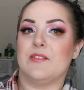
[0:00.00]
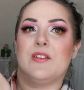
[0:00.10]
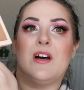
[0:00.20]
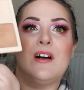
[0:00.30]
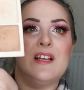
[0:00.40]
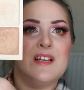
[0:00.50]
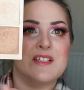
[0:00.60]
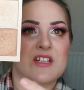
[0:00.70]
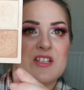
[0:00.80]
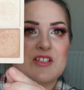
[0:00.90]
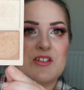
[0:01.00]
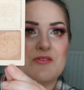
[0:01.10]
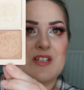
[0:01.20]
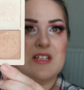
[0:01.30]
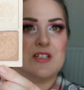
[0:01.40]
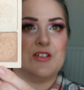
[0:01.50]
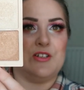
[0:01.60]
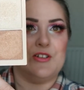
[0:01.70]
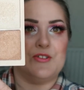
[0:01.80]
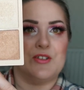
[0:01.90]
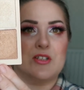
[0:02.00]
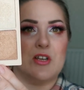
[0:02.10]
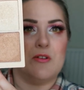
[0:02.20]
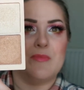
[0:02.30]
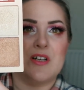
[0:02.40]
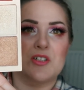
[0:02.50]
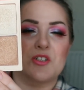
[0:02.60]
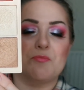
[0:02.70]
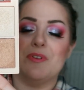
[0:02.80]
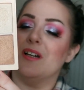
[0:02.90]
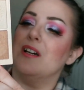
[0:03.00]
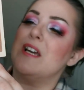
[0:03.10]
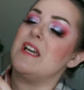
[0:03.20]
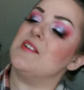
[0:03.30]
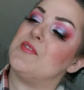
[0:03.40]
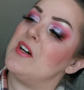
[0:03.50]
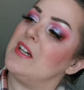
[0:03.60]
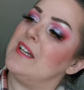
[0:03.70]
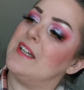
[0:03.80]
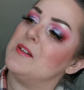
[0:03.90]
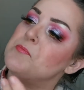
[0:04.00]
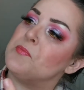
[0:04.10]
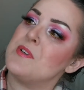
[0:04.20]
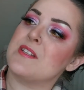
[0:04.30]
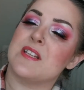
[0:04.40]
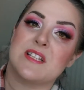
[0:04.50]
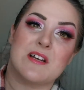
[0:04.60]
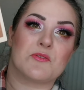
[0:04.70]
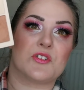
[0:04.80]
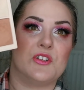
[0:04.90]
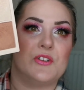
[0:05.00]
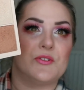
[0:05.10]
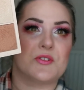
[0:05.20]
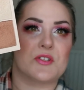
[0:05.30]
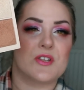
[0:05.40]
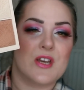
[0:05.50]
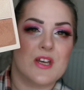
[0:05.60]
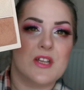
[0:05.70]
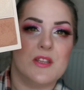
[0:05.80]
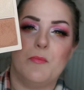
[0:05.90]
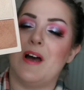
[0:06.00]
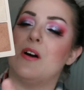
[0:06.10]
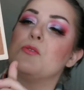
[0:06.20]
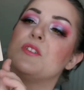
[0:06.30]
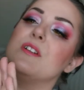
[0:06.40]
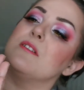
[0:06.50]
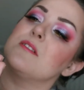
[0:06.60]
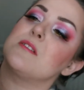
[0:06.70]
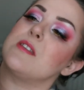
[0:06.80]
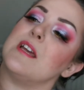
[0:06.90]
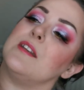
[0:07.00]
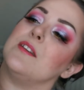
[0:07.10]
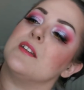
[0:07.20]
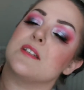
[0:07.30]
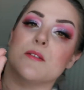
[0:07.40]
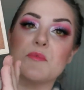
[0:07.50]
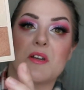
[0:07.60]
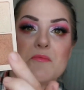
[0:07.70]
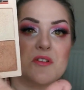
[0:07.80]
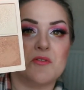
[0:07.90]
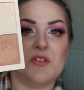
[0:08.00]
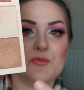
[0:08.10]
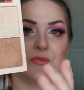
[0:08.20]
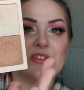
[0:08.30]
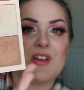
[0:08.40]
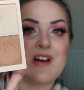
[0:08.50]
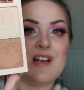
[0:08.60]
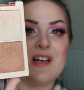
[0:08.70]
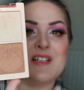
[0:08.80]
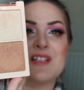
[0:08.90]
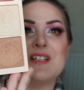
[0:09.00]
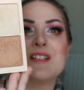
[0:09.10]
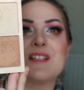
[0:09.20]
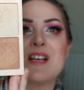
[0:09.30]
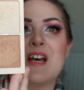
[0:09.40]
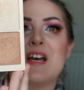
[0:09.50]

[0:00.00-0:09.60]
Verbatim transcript: The highlighters I don't tend to use so much, but if I bring this out to use the powders, then sometimes I'll use one of the highlighters.